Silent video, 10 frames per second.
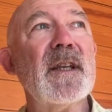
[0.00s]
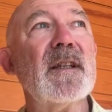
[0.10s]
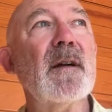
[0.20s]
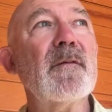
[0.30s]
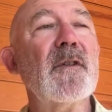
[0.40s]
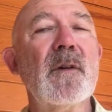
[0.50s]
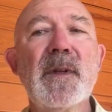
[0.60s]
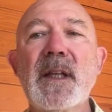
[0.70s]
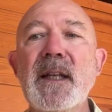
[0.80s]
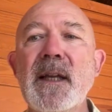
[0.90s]
they'd come from
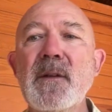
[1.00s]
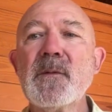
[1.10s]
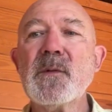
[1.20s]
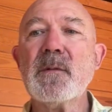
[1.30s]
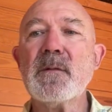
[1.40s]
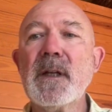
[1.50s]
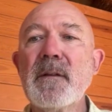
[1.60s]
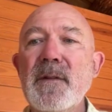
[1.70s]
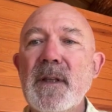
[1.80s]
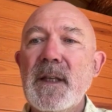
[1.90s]
and allow them to
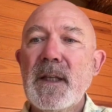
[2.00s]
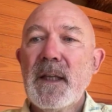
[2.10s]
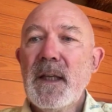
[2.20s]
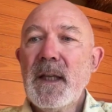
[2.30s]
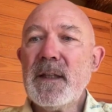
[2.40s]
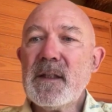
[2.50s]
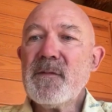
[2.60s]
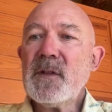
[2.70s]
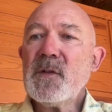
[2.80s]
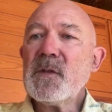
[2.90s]
arrive in this
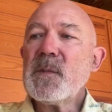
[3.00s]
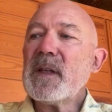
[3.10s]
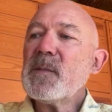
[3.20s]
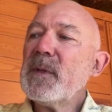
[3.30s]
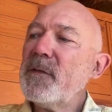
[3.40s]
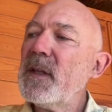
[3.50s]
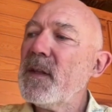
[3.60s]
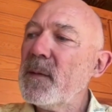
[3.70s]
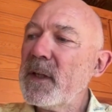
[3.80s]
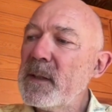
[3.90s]
virtual space. But if I
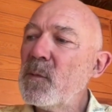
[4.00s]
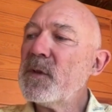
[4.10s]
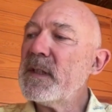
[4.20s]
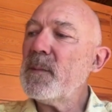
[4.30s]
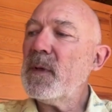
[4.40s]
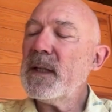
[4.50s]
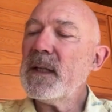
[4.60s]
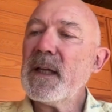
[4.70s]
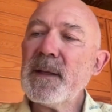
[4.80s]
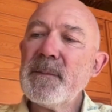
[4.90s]
think about it more
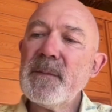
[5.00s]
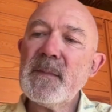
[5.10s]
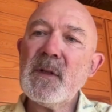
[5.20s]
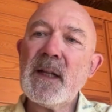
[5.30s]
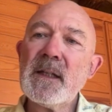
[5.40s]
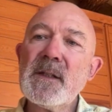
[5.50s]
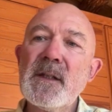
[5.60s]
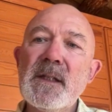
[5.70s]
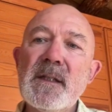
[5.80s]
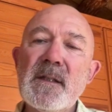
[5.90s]
deeply, Alex and
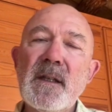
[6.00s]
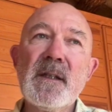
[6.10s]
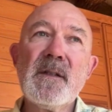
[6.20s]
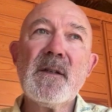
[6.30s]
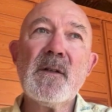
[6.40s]
I designed